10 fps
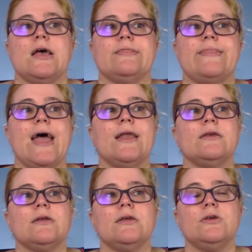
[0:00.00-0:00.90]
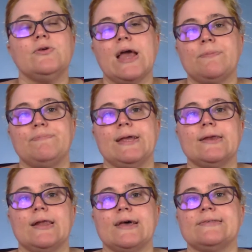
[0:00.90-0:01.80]
then you get
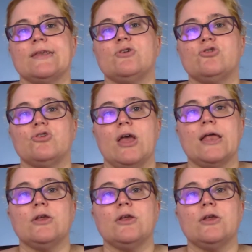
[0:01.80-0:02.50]
penalized and